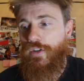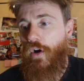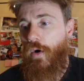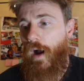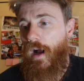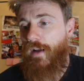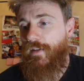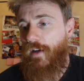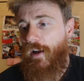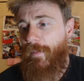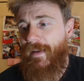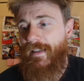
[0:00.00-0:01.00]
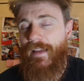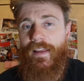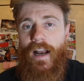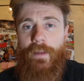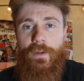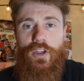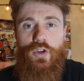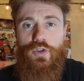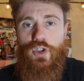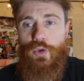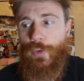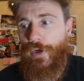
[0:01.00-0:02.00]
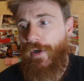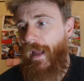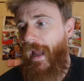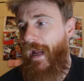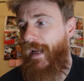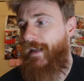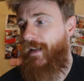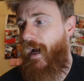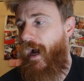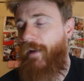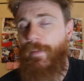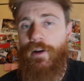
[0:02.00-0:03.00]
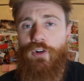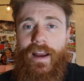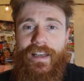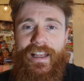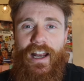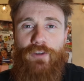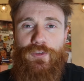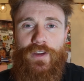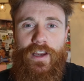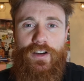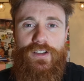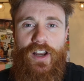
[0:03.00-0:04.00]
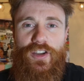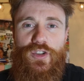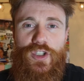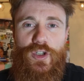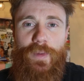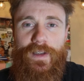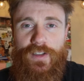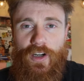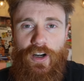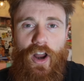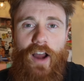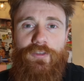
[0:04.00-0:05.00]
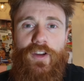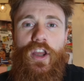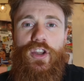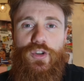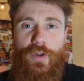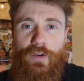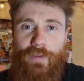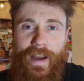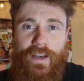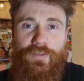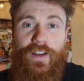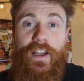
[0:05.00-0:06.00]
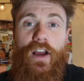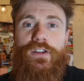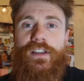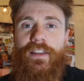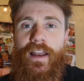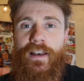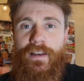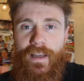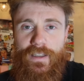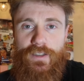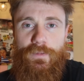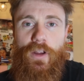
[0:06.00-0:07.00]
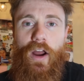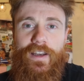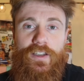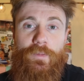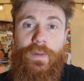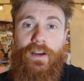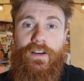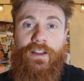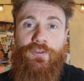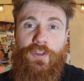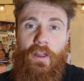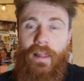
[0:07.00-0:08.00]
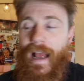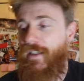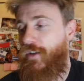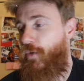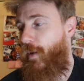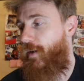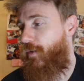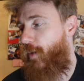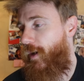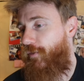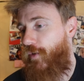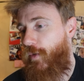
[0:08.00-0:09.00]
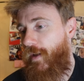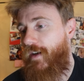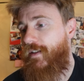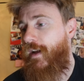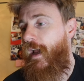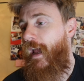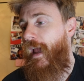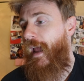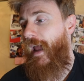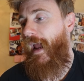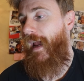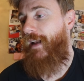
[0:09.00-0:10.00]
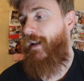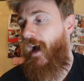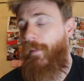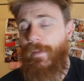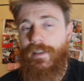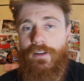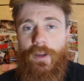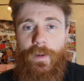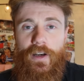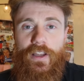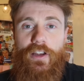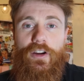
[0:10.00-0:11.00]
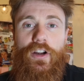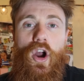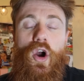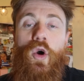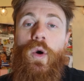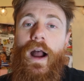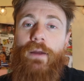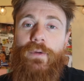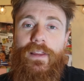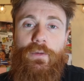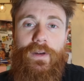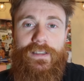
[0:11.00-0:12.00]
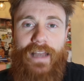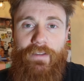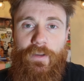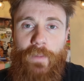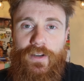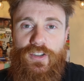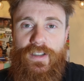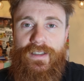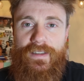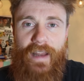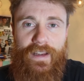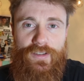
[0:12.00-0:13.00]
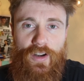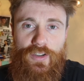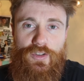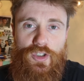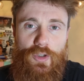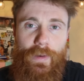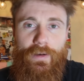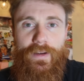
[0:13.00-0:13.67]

So I'll start off by saying that I'm a YouTuber, and I've been grinding it out for years on YouTube. I started off doing random videos, and then it's gone into bearding for the last quite a few years. And up until about a year ago, I really wasn't having much success on YouTube.